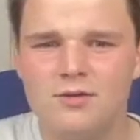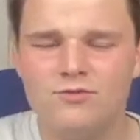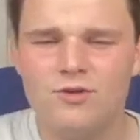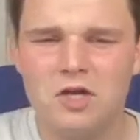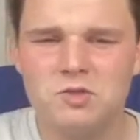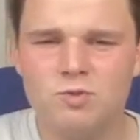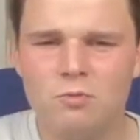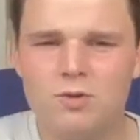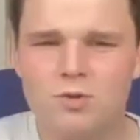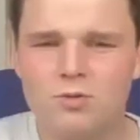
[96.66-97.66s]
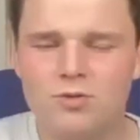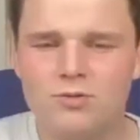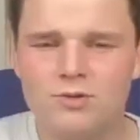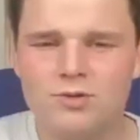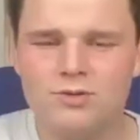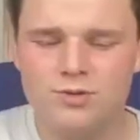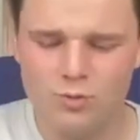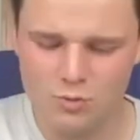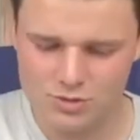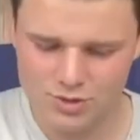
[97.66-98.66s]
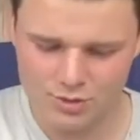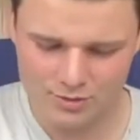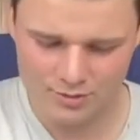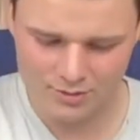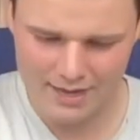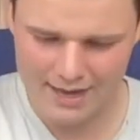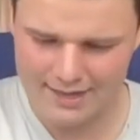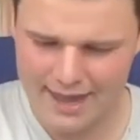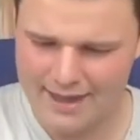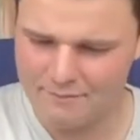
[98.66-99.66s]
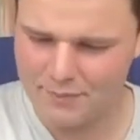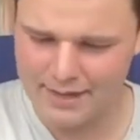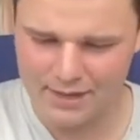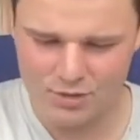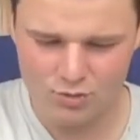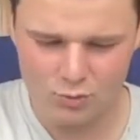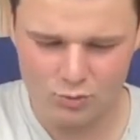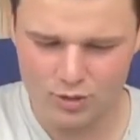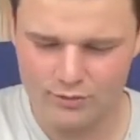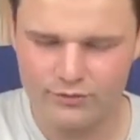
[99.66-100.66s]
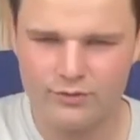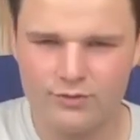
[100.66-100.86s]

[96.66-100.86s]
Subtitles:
Raj, what were your thoughts on that game being called off?